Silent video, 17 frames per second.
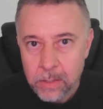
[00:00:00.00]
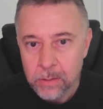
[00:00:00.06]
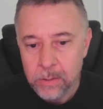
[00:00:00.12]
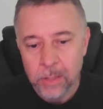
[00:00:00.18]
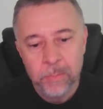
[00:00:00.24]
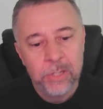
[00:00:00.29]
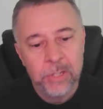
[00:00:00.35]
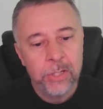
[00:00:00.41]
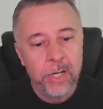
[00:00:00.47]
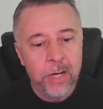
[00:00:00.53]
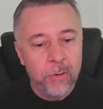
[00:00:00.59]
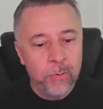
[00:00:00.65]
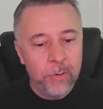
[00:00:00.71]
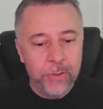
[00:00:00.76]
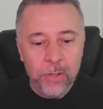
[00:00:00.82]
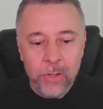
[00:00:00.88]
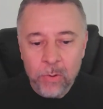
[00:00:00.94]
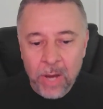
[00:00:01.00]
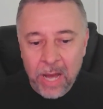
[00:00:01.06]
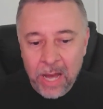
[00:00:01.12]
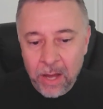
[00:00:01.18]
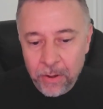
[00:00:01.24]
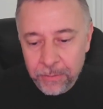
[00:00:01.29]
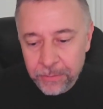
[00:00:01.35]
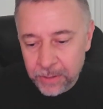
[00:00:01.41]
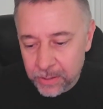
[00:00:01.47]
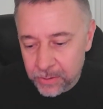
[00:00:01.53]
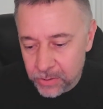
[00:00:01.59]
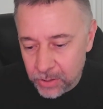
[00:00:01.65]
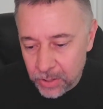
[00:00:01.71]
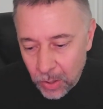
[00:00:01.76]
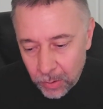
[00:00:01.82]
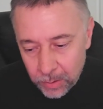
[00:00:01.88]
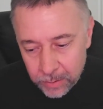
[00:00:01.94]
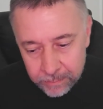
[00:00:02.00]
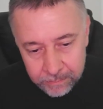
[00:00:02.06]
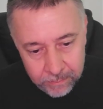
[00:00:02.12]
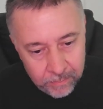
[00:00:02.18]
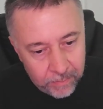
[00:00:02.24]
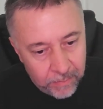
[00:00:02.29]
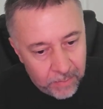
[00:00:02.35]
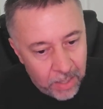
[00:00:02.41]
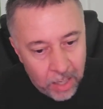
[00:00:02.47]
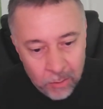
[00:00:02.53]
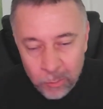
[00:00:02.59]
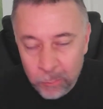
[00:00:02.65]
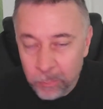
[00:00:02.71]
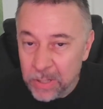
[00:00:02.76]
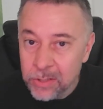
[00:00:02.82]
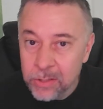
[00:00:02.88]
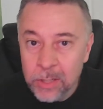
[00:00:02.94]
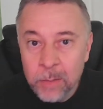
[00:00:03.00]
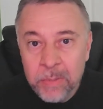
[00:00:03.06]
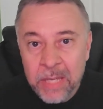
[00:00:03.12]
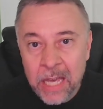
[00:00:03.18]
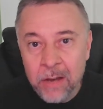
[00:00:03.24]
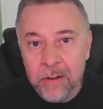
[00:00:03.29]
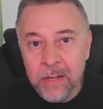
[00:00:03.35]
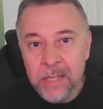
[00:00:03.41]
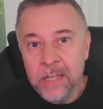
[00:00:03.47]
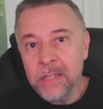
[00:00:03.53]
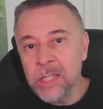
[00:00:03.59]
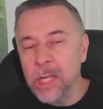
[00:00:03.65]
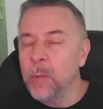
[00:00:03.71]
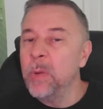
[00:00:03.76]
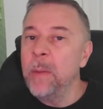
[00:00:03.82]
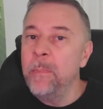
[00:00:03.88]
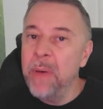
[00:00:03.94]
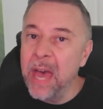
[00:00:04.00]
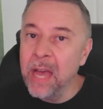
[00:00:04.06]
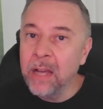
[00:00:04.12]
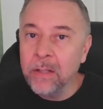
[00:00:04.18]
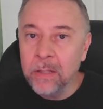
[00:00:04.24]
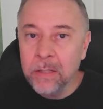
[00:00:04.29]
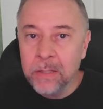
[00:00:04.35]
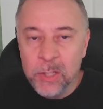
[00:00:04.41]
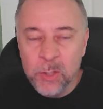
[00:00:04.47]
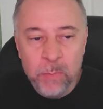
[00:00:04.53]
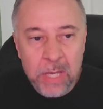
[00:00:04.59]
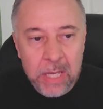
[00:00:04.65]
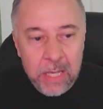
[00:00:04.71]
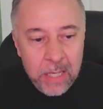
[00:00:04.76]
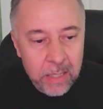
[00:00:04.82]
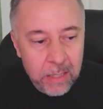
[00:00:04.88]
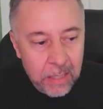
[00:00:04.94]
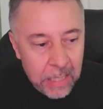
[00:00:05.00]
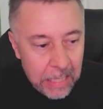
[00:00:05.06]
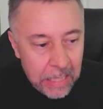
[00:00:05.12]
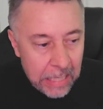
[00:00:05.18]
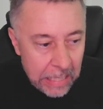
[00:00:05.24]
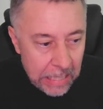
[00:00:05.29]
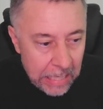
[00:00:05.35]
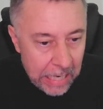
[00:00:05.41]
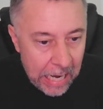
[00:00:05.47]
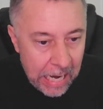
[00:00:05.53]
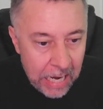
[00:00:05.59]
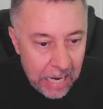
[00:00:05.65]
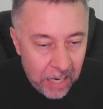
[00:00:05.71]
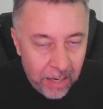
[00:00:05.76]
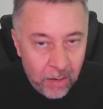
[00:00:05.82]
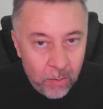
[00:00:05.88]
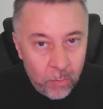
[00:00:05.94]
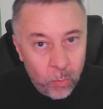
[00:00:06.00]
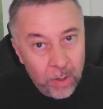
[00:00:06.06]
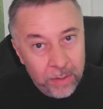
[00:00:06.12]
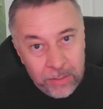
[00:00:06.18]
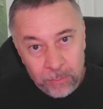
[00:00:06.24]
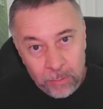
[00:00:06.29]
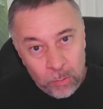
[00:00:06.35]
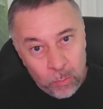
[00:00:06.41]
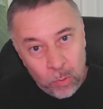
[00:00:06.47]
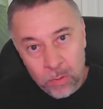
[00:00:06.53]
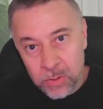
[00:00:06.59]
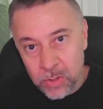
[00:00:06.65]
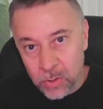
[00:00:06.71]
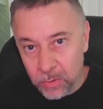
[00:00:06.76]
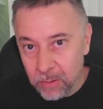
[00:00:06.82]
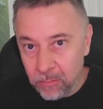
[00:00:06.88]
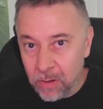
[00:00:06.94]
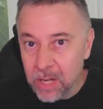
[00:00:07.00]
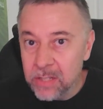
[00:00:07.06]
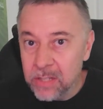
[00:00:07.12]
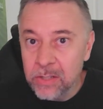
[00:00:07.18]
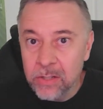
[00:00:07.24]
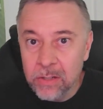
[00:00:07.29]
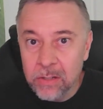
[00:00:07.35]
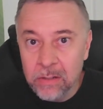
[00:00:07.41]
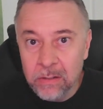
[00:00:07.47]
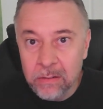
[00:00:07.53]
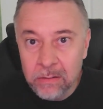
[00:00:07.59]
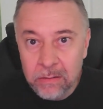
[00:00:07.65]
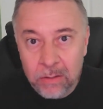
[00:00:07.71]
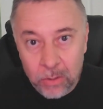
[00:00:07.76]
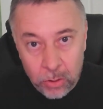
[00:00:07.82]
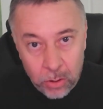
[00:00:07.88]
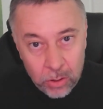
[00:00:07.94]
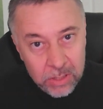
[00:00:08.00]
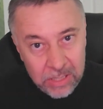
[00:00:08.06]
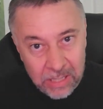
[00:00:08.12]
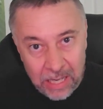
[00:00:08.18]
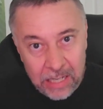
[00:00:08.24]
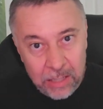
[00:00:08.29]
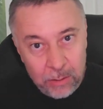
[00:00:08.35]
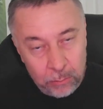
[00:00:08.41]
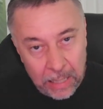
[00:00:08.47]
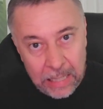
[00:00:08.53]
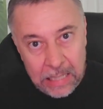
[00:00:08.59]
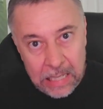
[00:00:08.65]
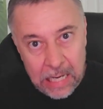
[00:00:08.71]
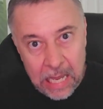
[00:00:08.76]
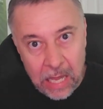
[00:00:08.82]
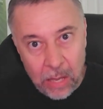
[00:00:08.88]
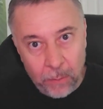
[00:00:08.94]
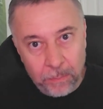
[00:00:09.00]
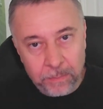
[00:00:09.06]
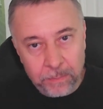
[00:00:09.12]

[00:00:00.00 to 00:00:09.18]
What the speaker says: So let me share with you how things are going, what my stub count is, how my pack luck has been, and what the rewards only roster looks like right now.